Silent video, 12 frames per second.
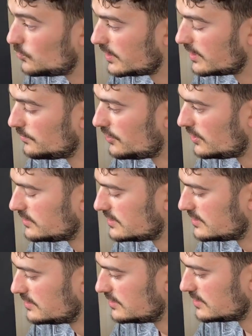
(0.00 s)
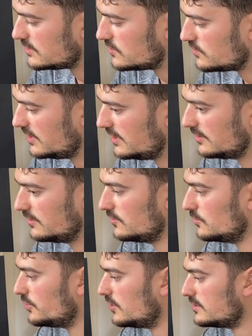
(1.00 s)
can pot this tree in a
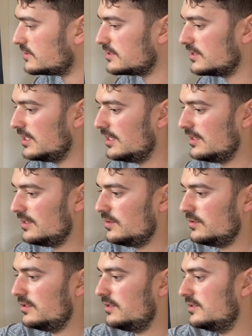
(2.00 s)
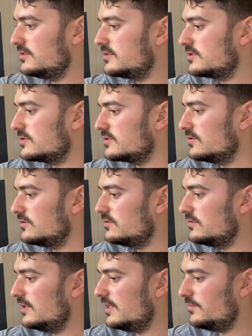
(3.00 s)
new pot.
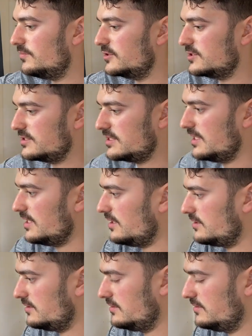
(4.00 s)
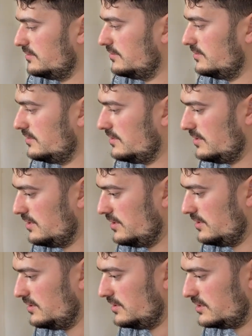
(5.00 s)
So let me just get
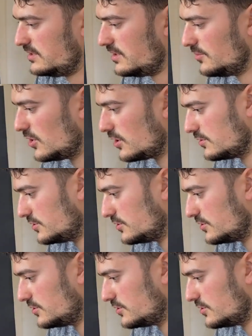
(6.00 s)
some garden